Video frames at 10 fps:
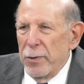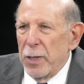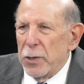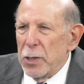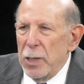
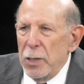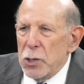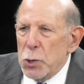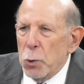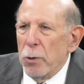that the
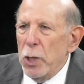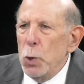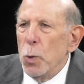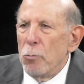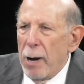story
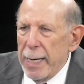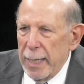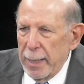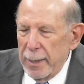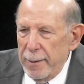you were
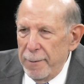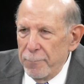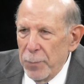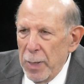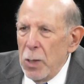writing
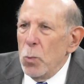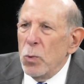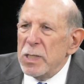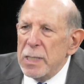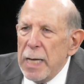
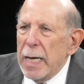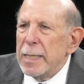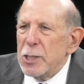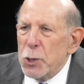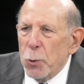was not
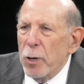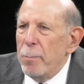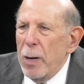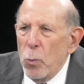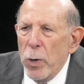a story
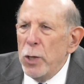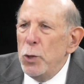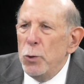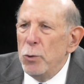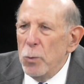about where
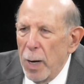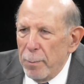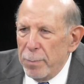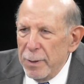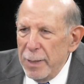you grew
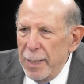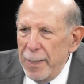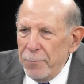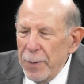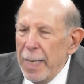up?
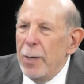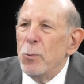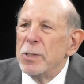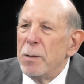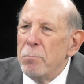it
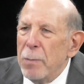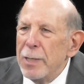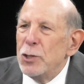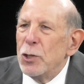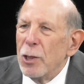was a much